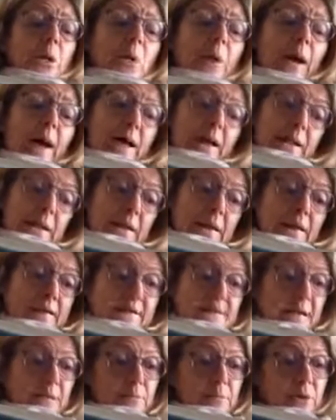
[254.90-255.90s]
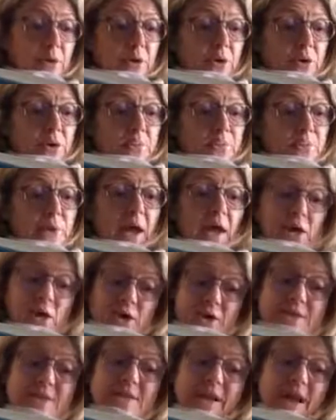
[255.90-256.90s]
Well, said Pooh, I
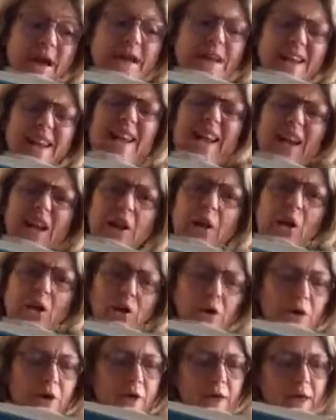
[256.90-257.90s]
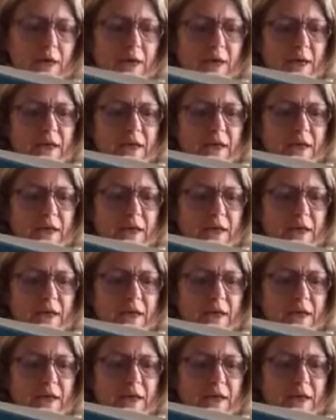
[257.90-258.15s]
could stay a little longer,